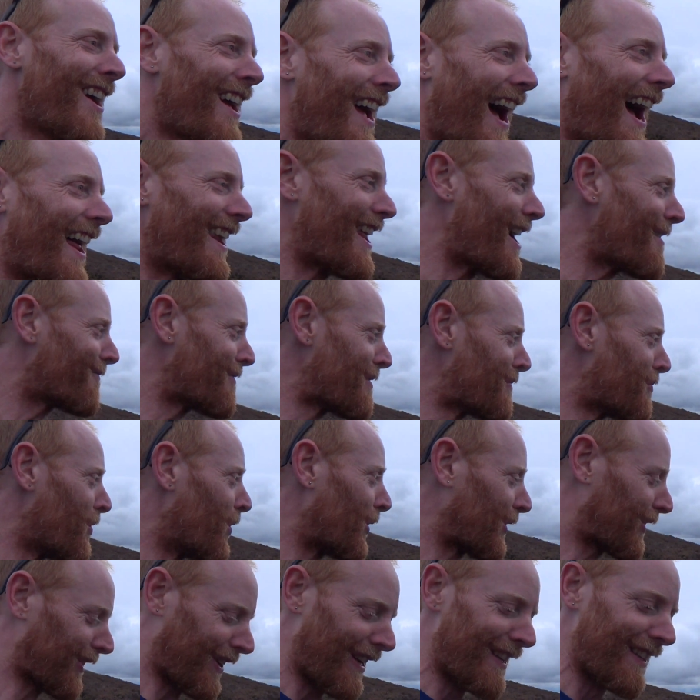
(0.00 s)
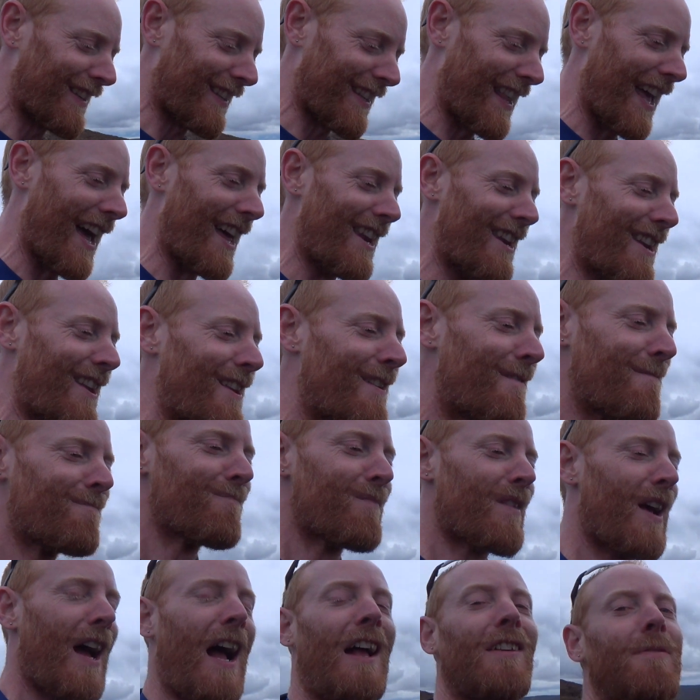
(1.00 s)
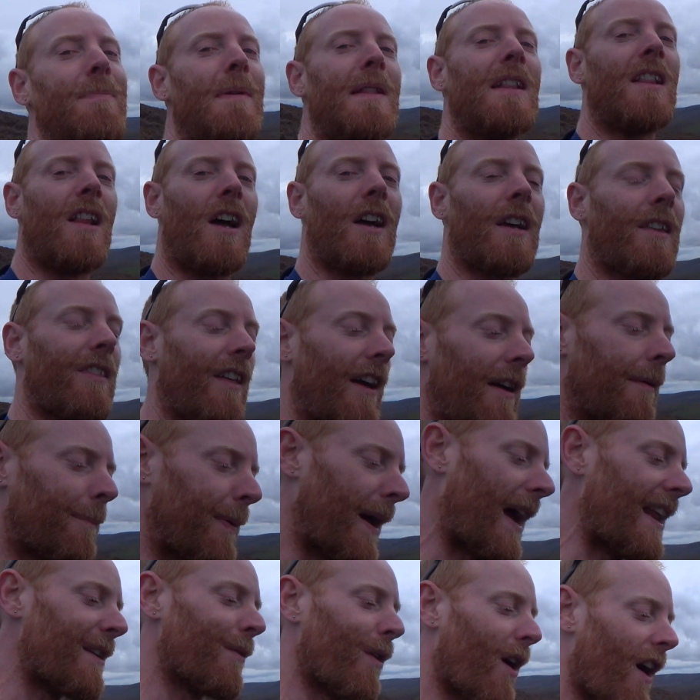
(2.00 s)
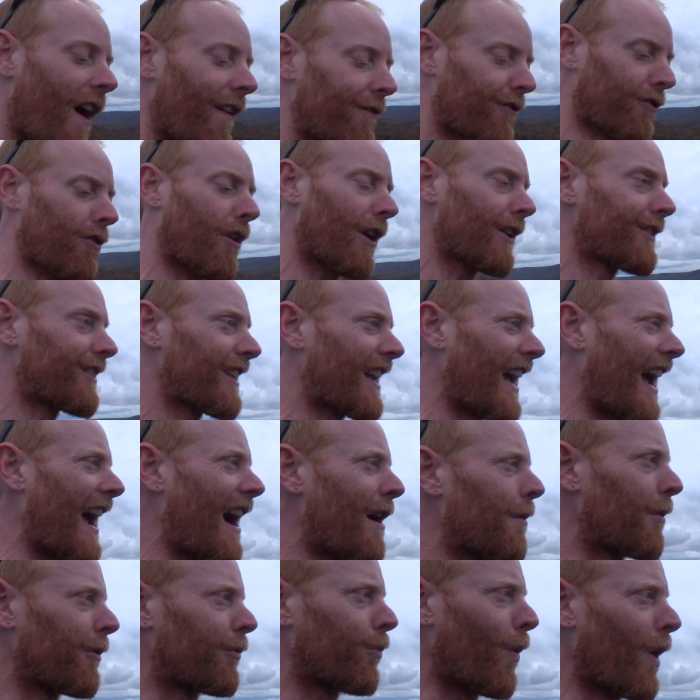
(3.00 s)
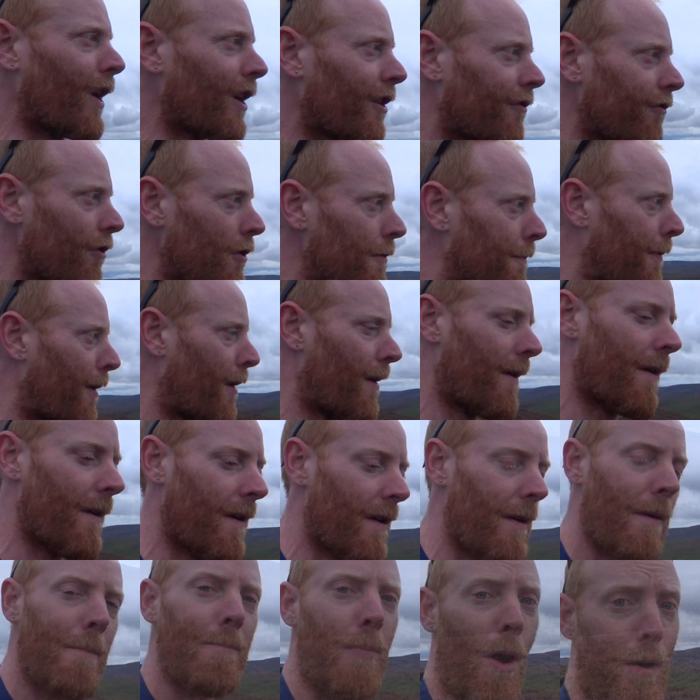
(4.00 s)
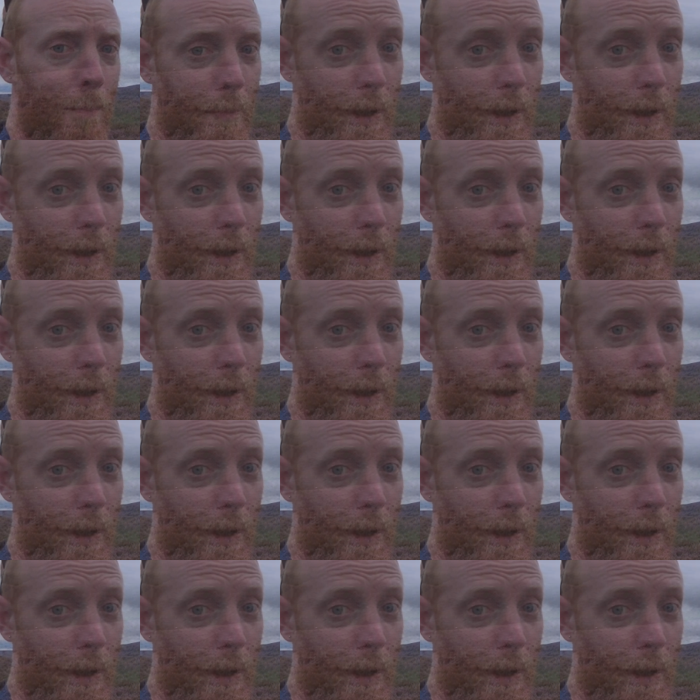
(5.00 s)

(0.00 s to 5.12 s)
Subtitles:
And every walk since then has been like that. But anyway, I've tried to get out with one group per